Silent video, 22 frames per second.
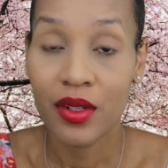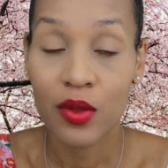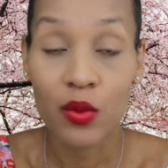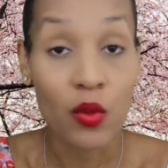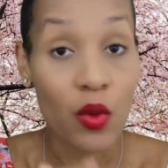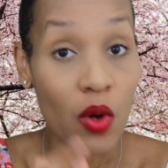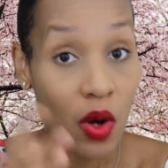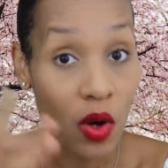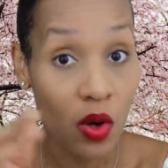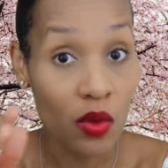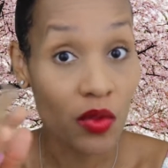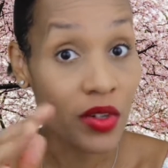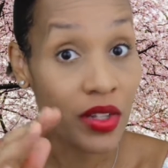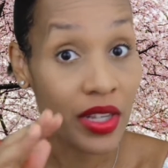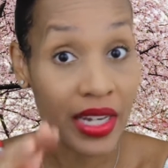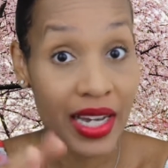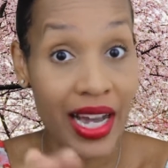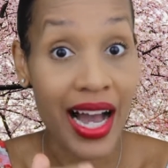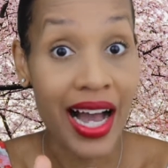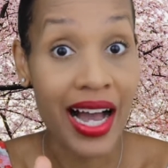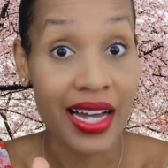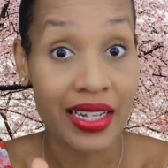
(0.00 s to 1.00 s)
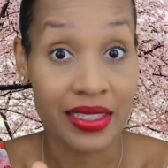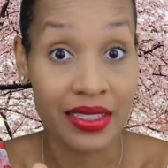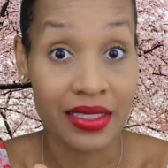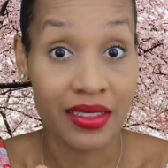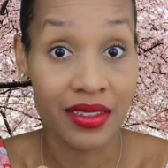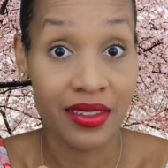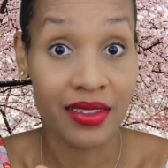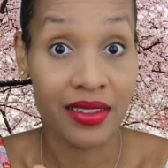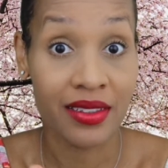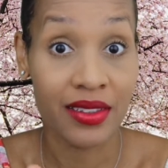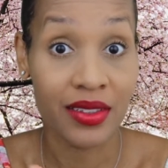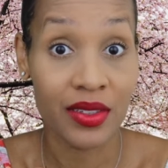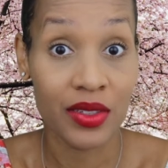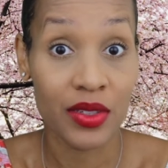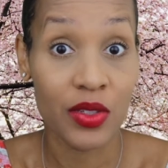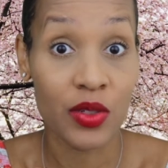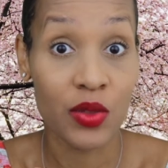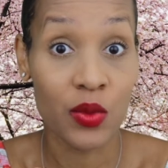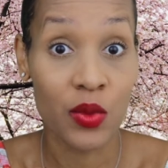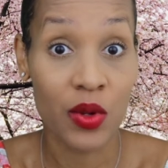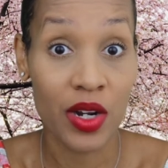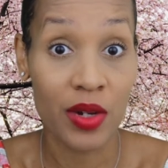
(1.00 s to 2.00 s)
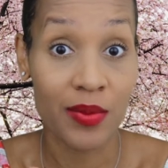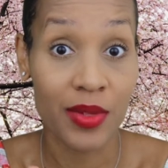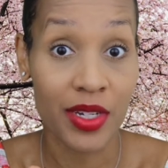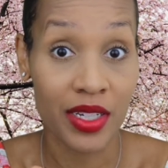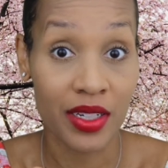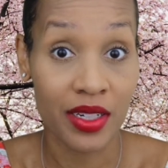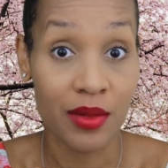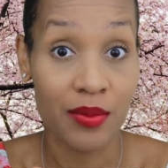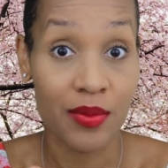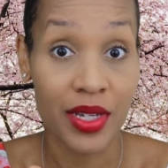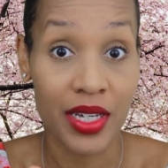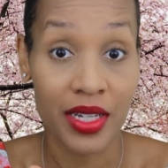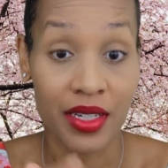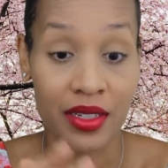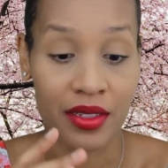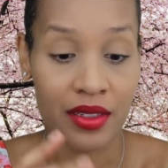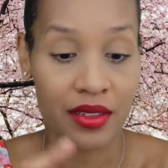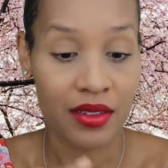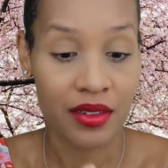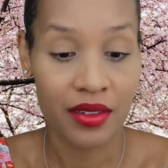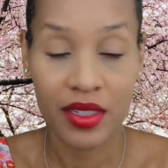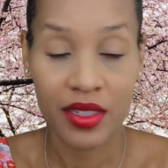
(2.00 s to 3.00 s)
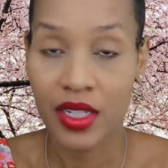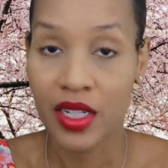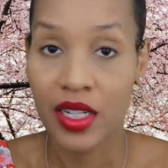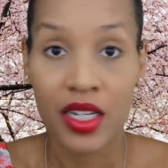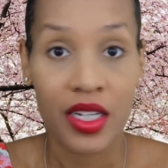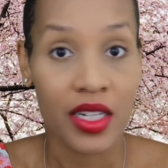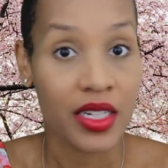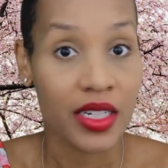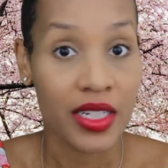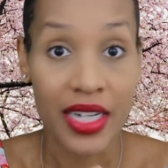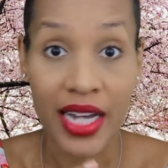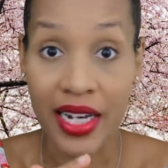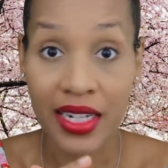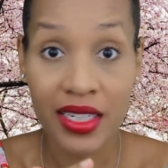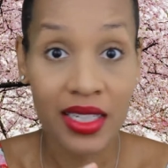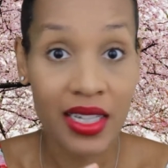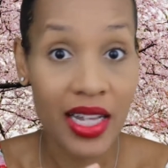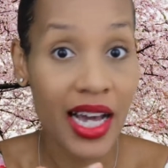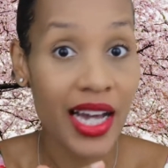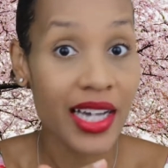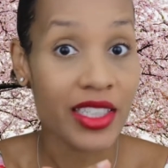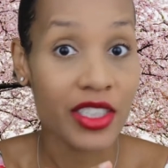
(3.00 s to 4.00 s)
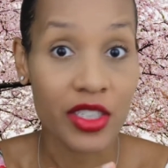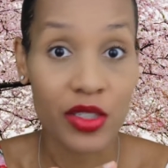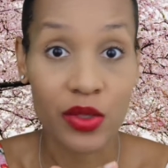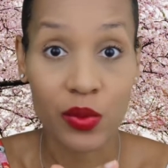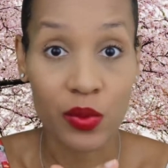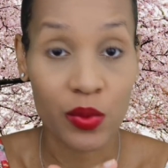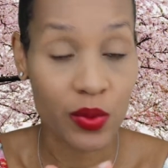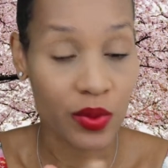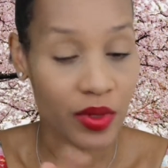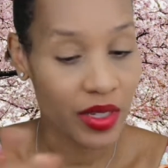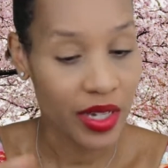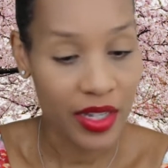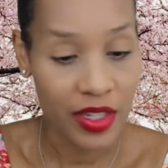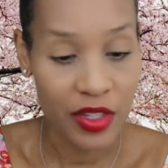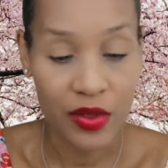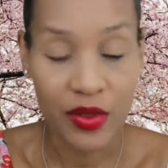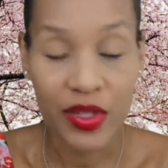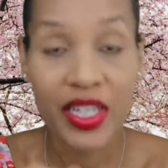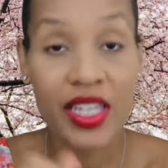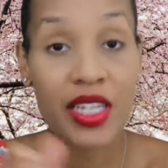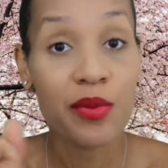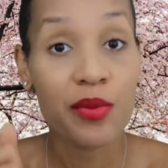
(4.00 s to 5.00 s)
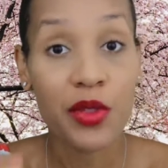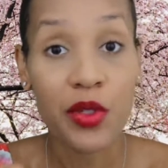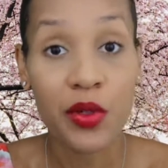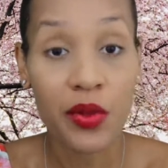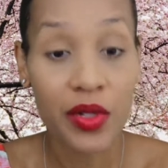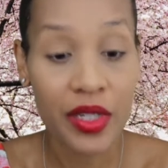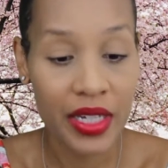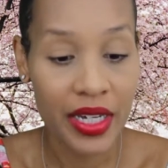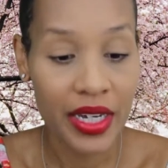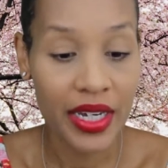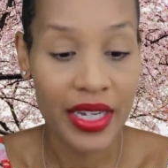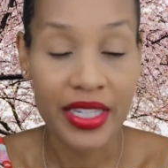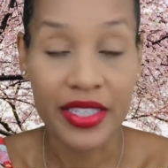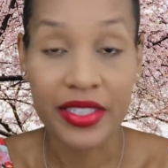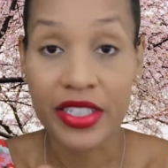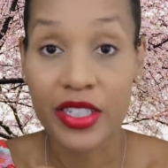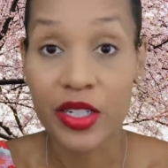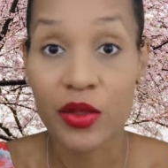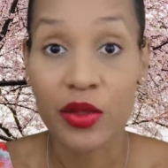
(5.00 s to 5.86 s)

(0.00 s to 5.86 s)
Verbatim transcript: over the cotton you rub it a bit not a lot just and you keep doing it until the